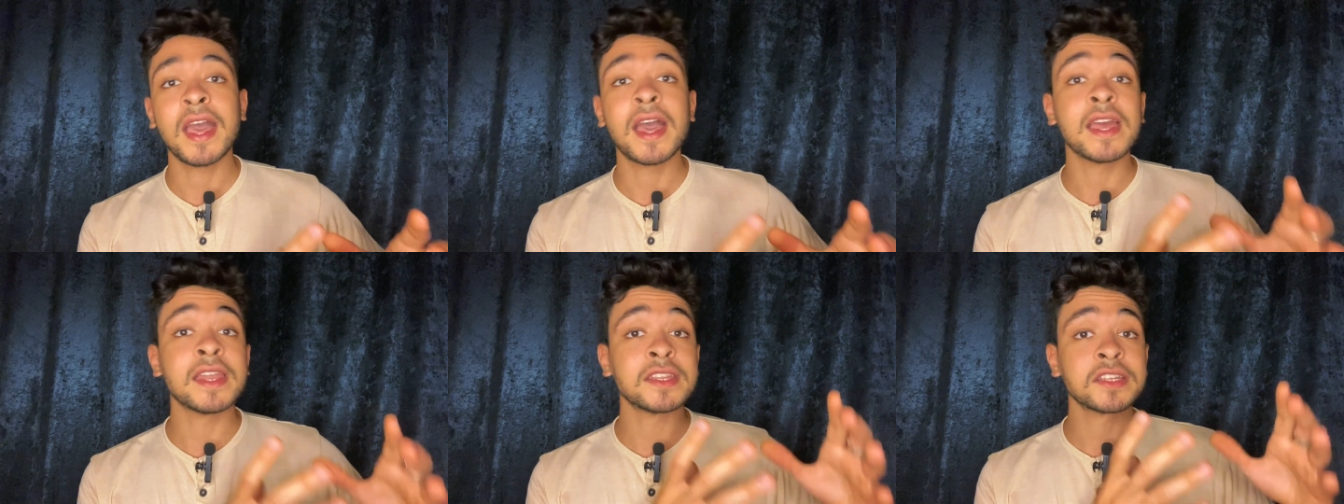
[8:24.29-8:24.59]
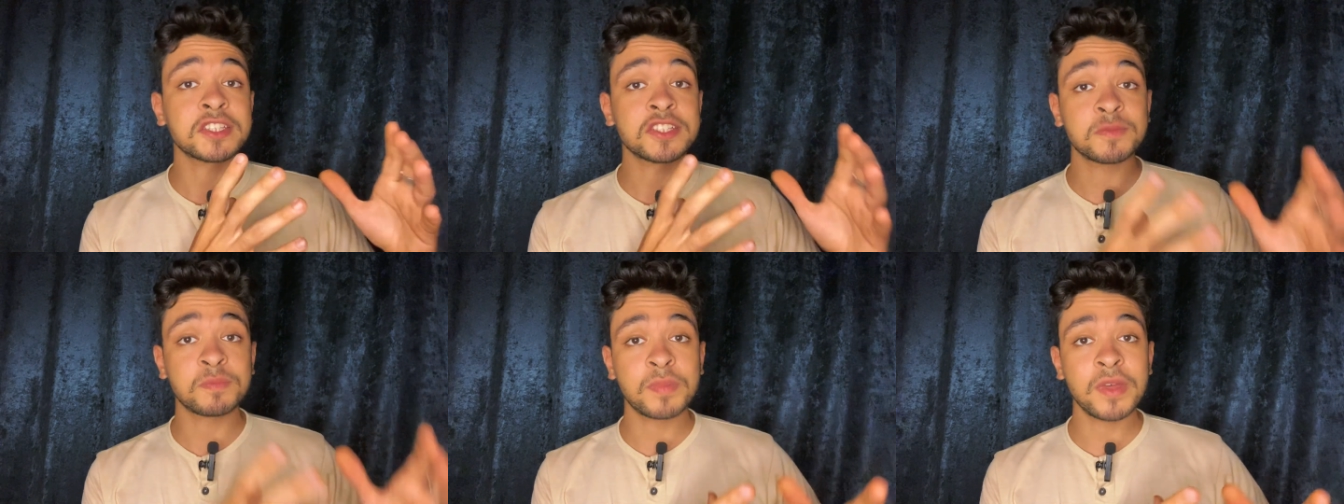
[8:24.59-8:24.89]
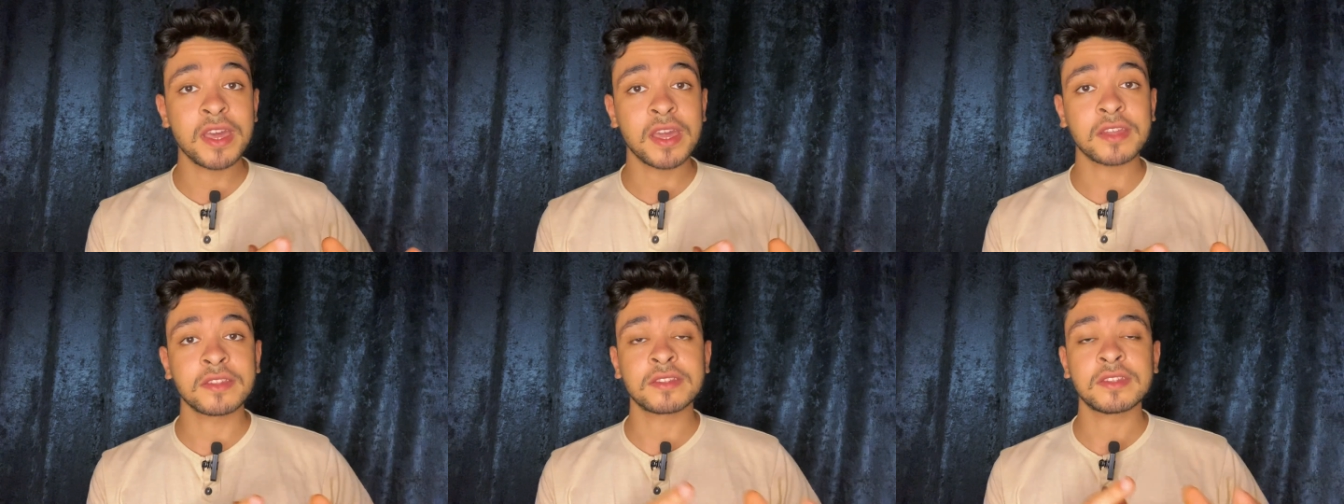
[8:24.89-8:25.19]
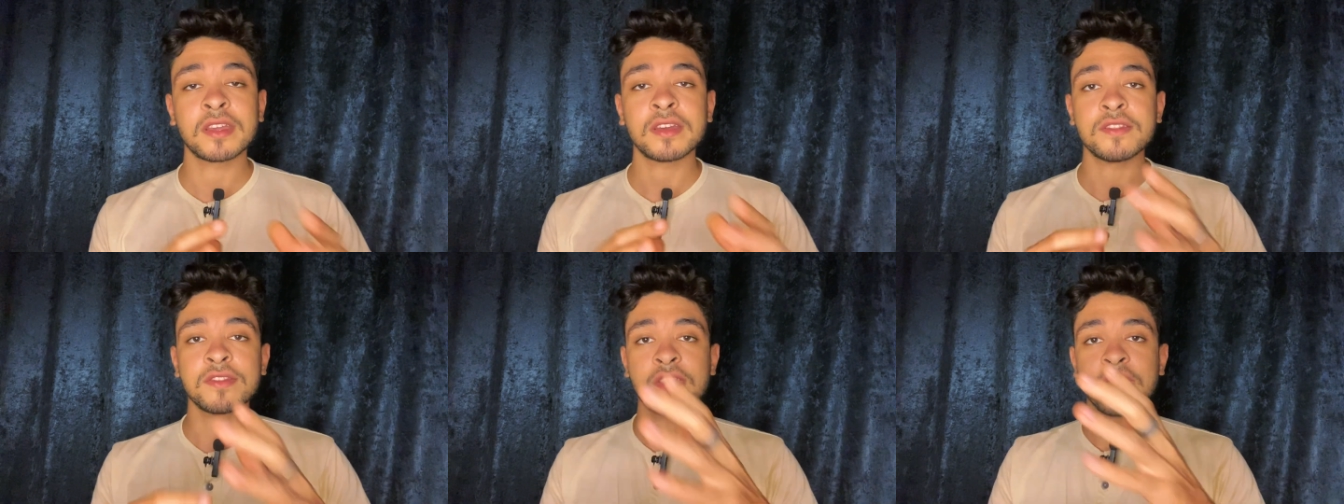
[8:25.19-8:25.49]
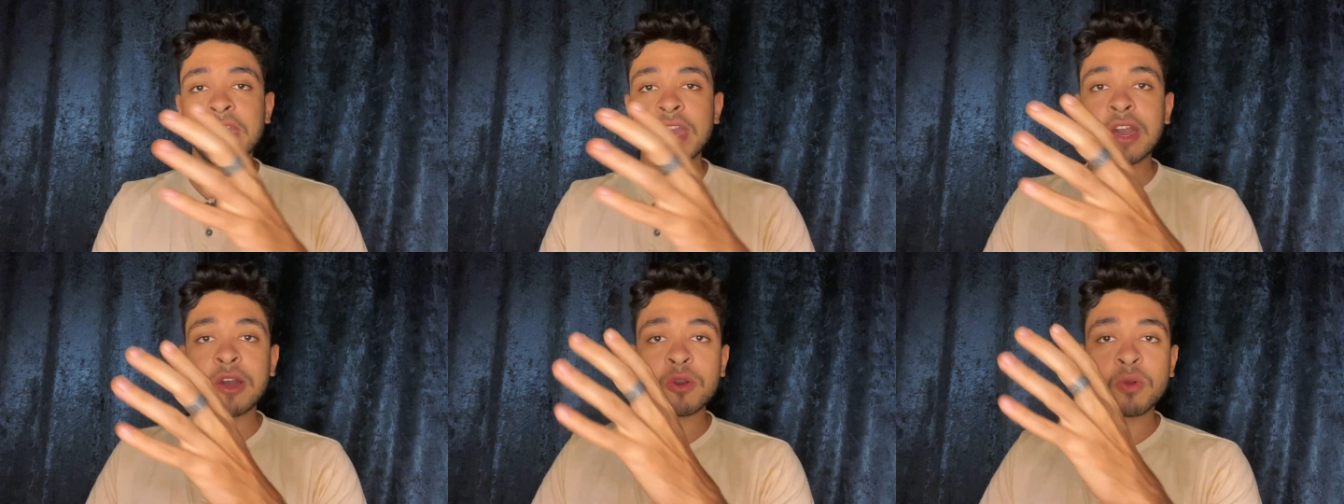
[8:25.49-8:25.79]
and expect
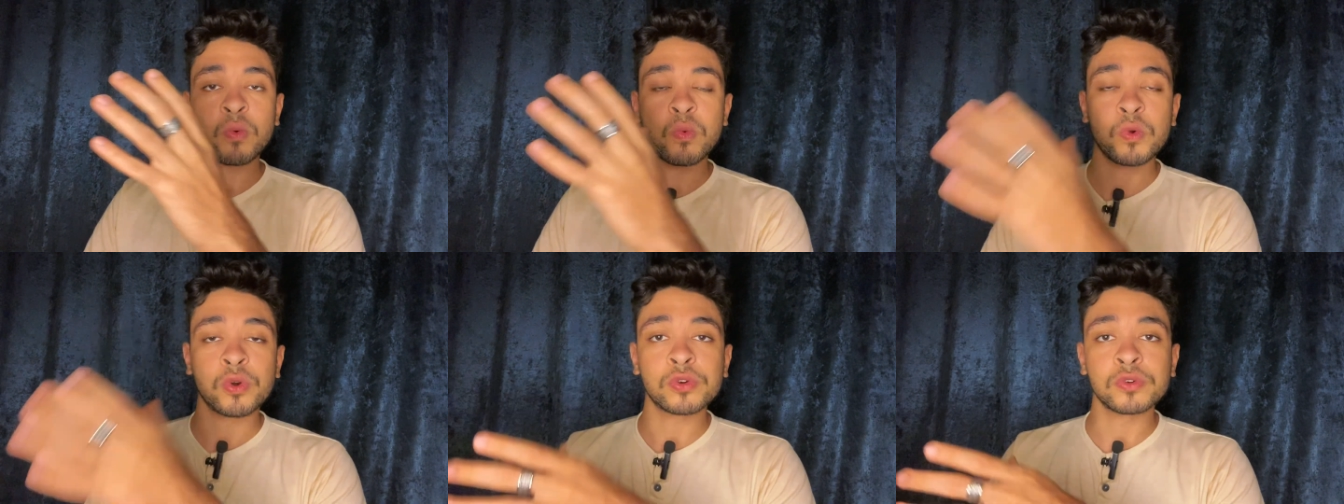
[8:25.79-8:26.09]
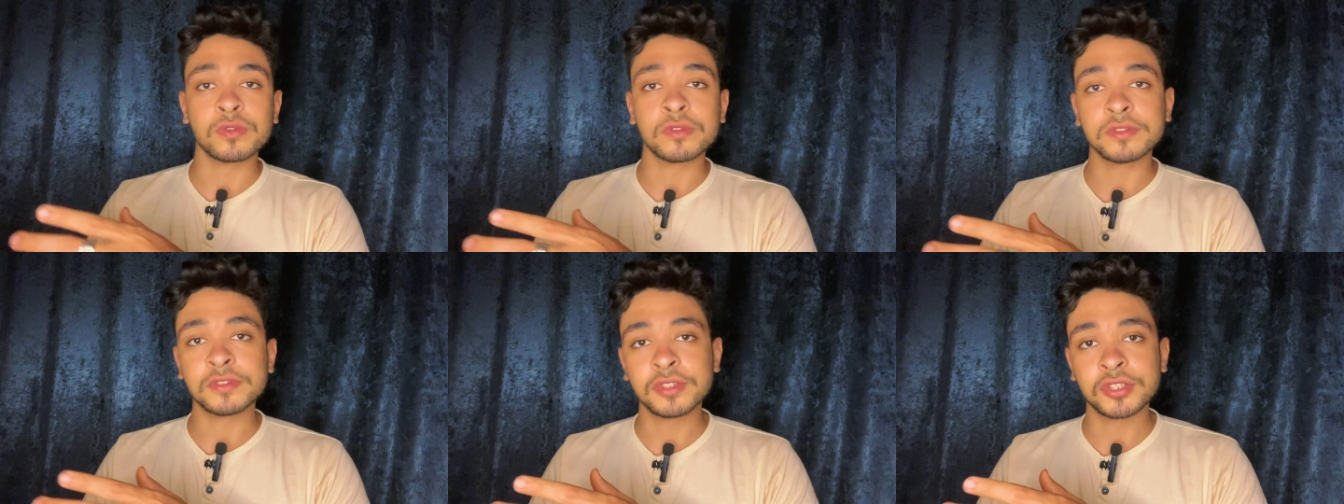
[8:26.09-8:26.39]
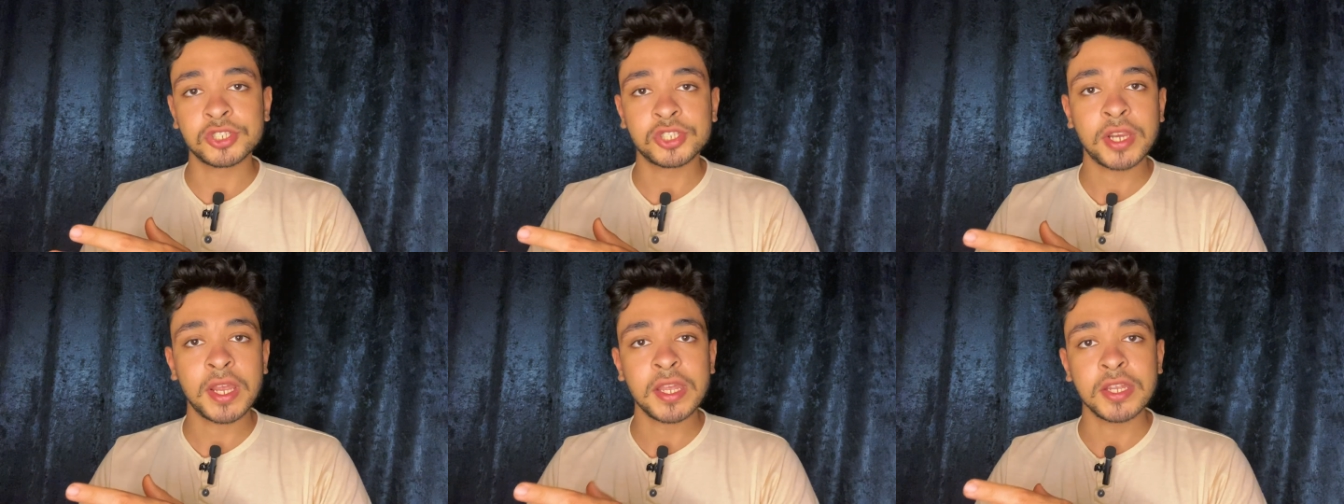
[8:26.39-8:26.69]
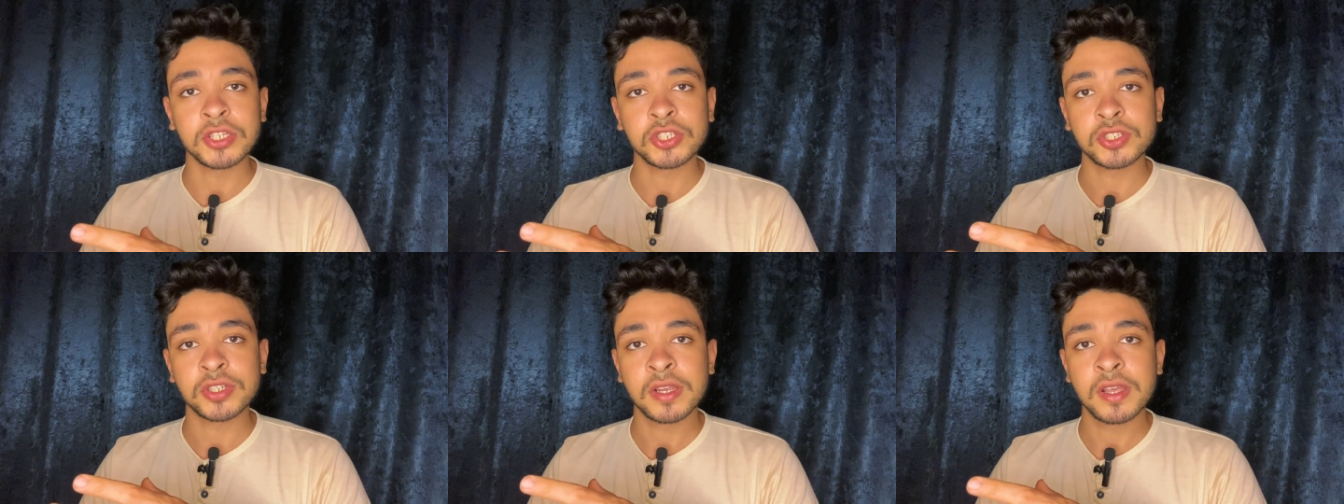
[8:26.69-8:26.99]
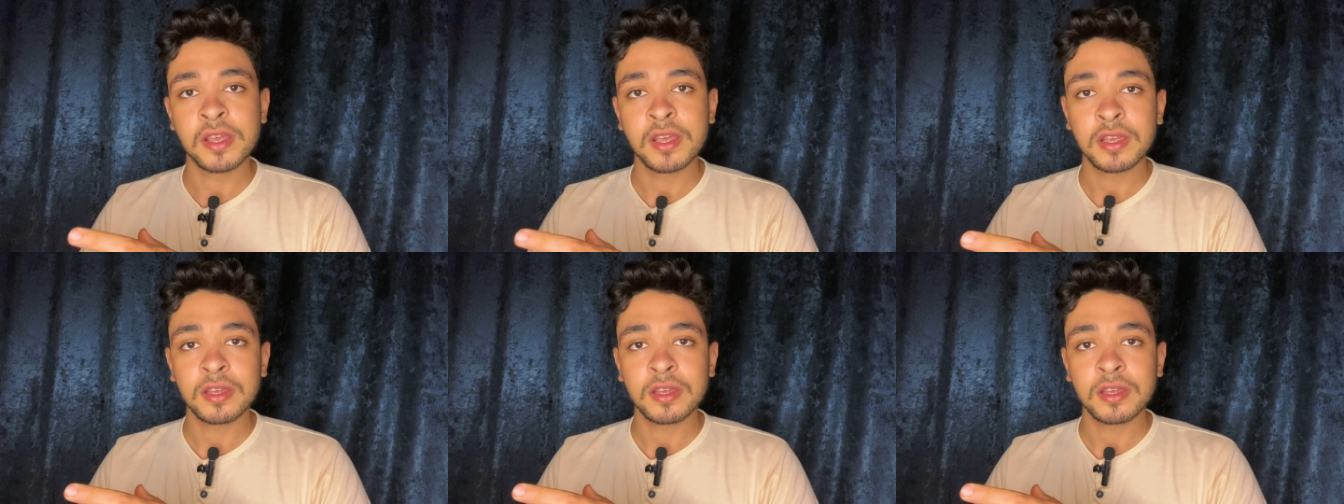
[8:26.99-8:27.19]
the outer world to change,